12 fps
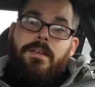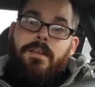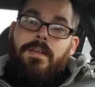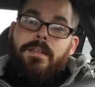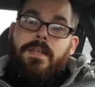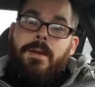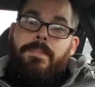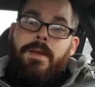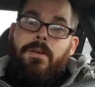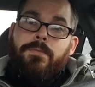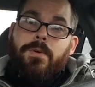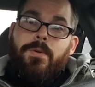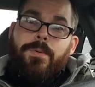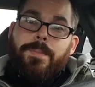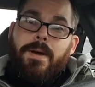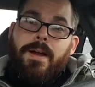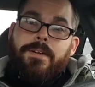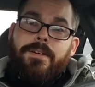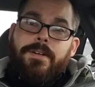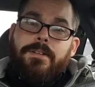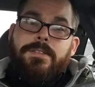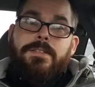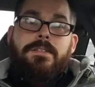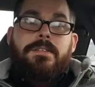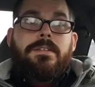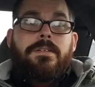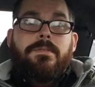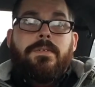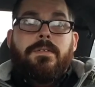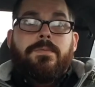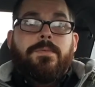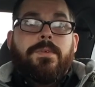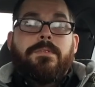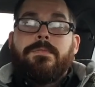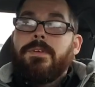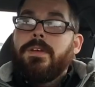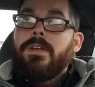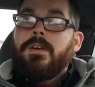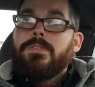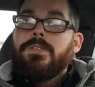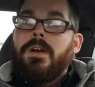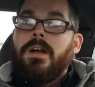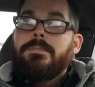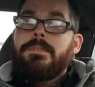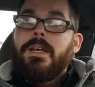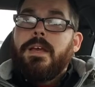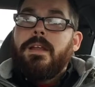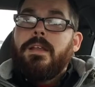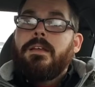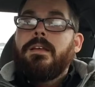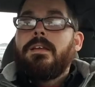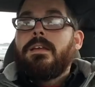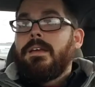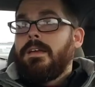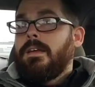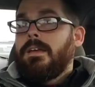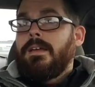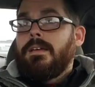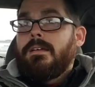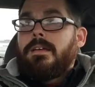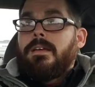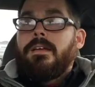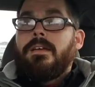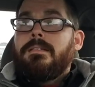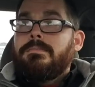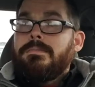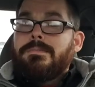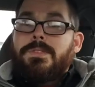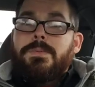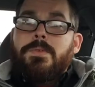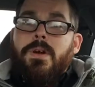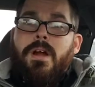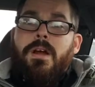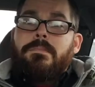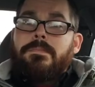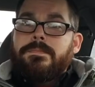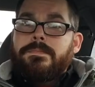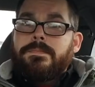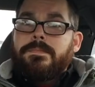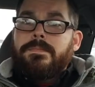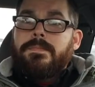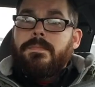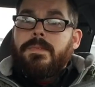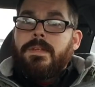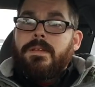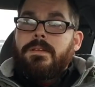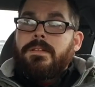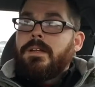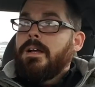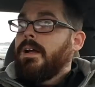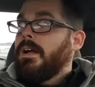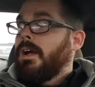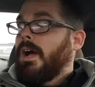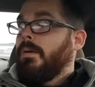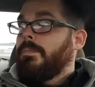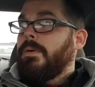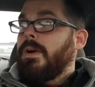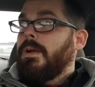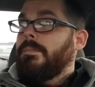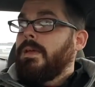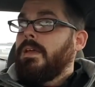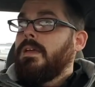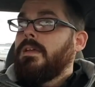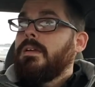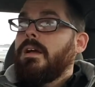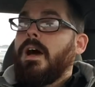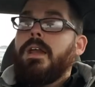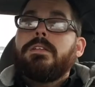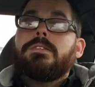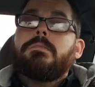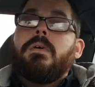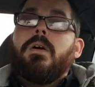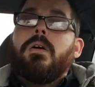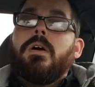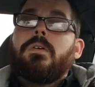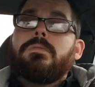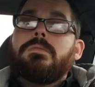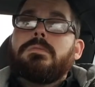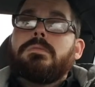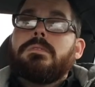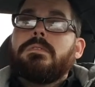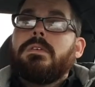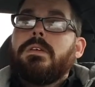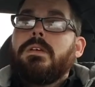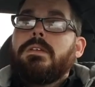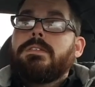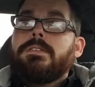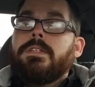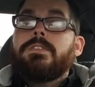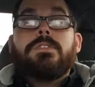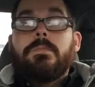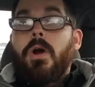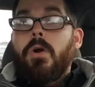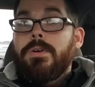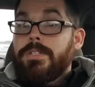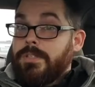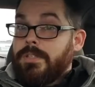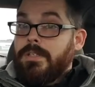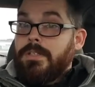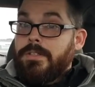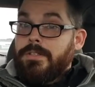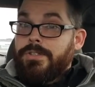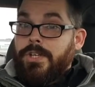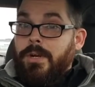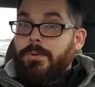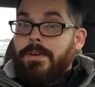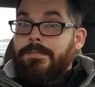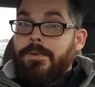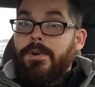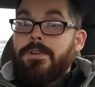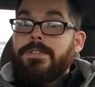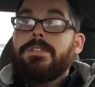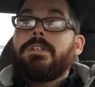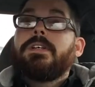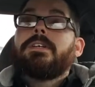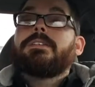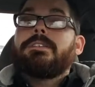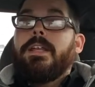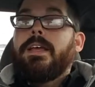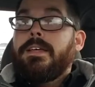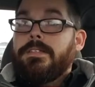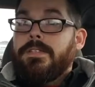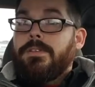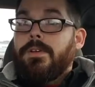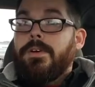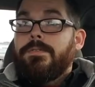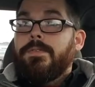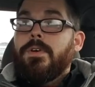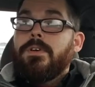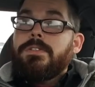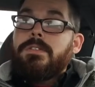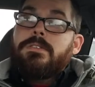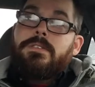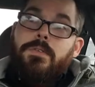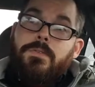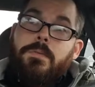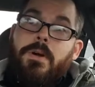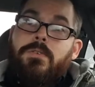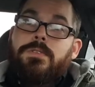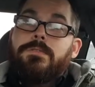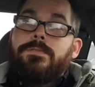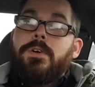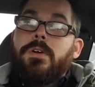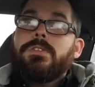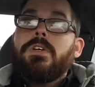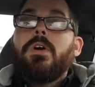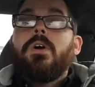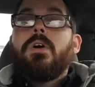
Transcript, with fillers: Hit that bell for the reminders of when the videos are updated. And subscribe. Uh, I'll probably be hunting tomorrow since tomorrow is January 1st. Today is the 31st, so tomorrow is the 1st,